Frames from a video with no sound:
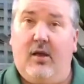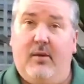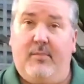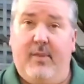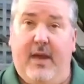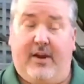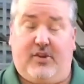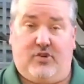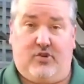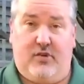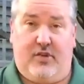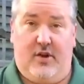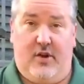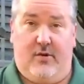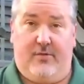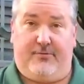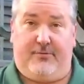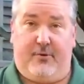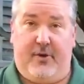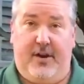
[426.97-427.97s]
make sure they
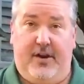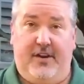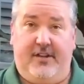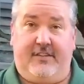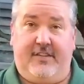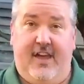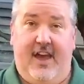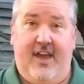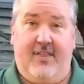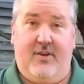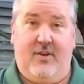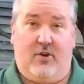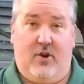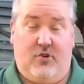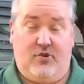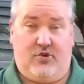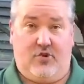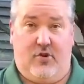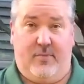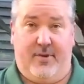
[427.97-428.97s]
don't freeze, and they'll
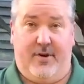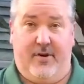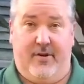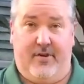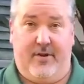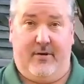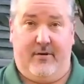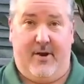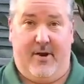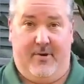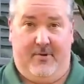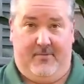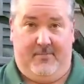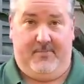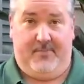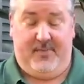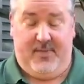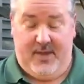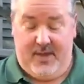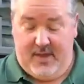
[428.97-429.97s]
go dormant on their
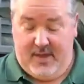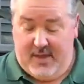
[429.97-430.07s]
own.